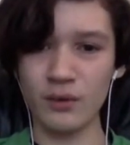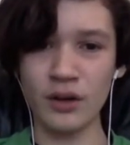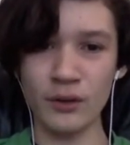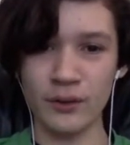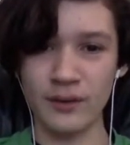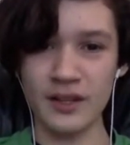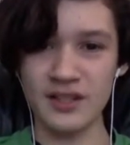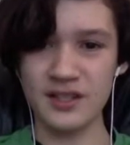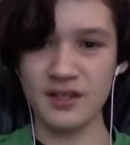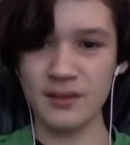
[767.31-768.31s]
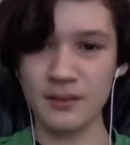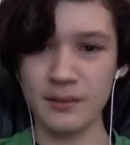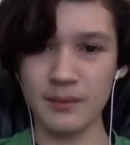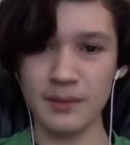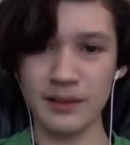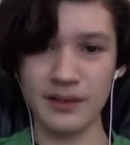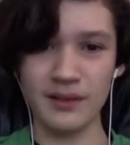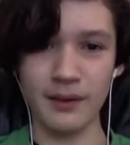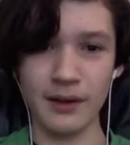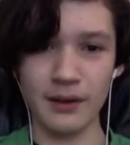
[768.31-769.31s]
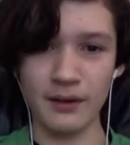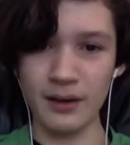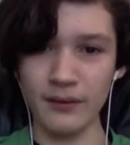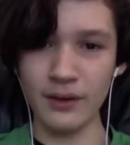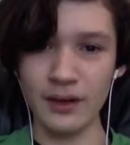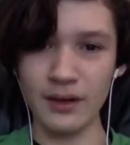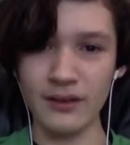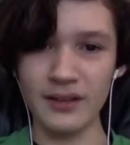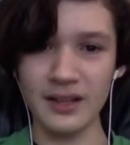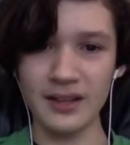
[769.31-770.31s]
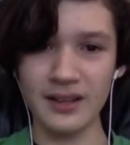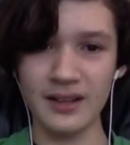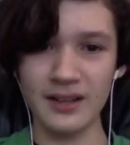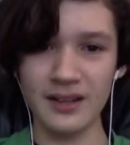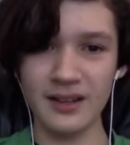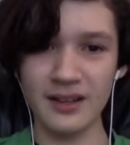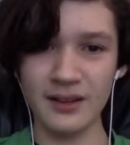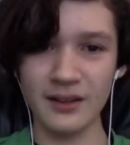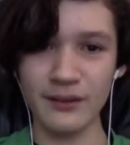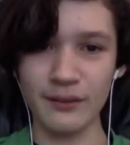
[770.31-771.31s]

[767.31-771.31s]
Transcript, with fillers: Oh, that's. Uh, uh, uh,